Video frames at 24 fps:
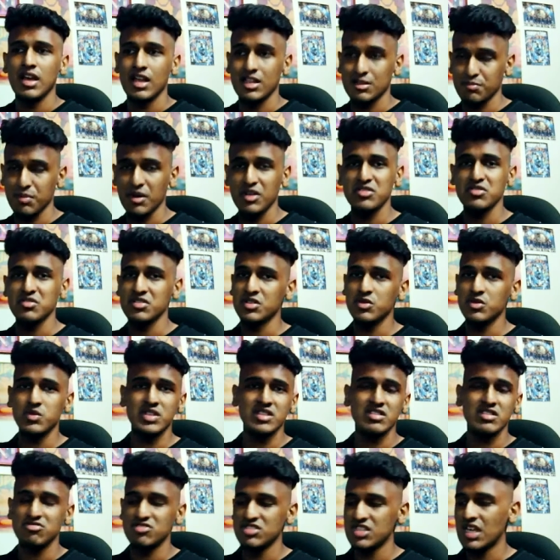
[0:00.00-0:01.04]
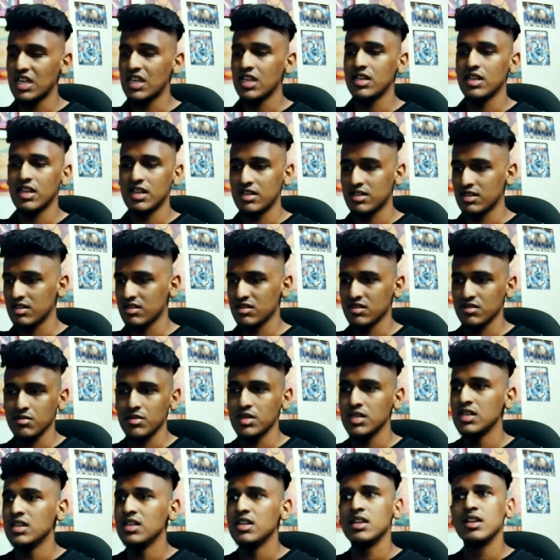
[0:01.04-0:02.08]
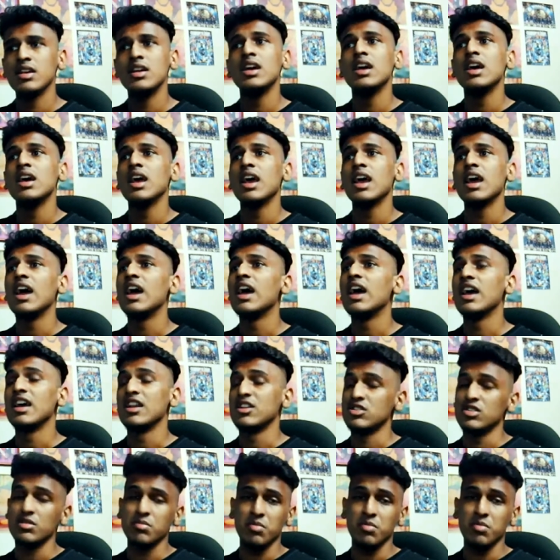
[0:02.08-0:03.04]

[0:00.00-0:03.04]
especially with Shane and uh, and